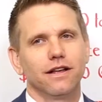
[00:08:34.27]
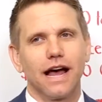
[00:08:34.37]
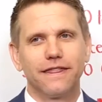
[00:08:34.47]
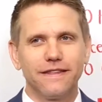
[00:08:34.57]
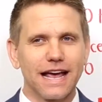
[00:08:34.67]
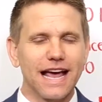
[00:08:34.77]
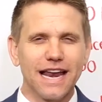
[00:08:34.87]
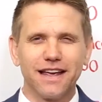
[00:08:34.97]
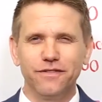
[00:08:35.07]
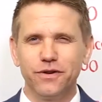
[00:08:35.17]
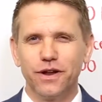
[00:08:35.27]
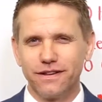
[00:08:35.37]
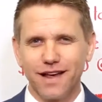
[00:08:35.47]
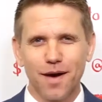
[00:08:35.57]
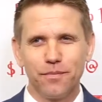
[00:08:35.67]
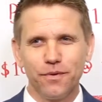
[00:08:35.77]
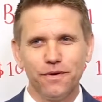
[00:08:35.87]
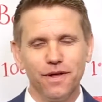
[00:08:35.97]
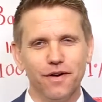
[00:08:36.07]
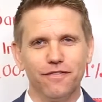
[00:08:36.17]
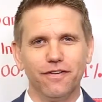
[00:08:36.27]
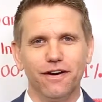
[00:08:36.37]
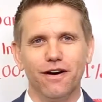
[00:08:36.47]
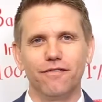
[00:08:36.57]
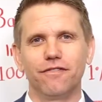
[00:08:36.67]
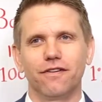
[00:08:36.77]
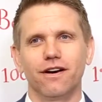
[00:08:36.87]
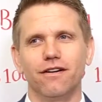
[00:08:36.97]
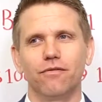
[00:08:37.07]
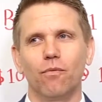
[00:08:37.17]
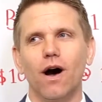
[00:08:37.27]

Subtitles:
I think that kind of gives you an example of